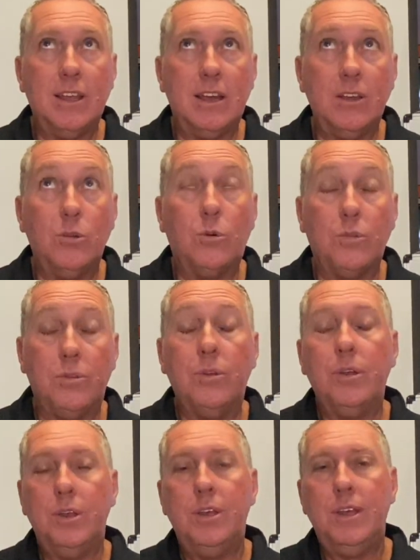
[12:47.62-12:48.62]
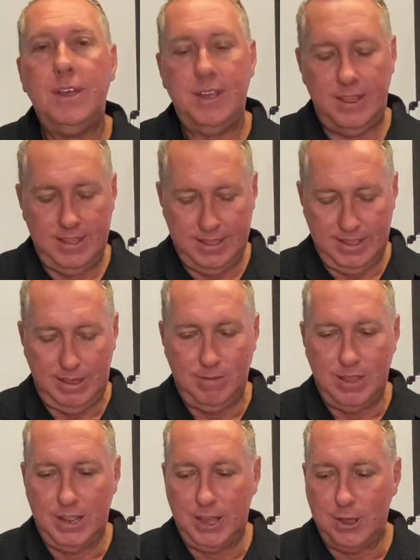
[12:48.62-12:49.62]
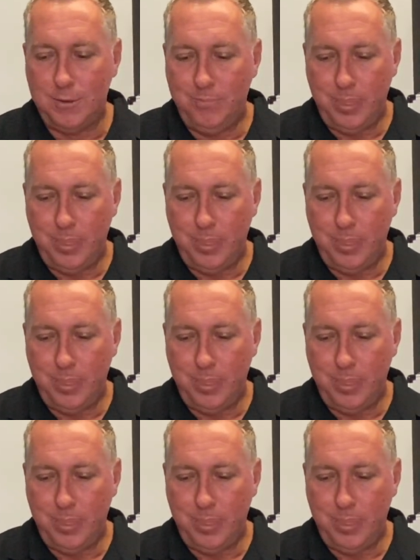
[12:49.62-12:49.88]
north. Give that a go.